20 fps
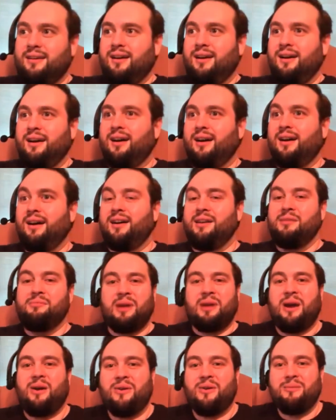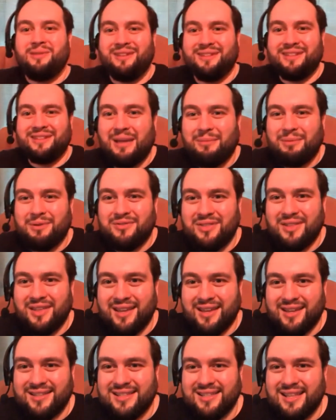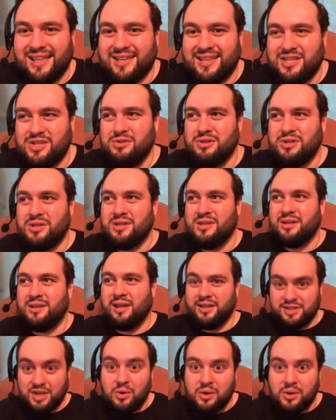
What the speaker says: empowerment type of thing. It's like it's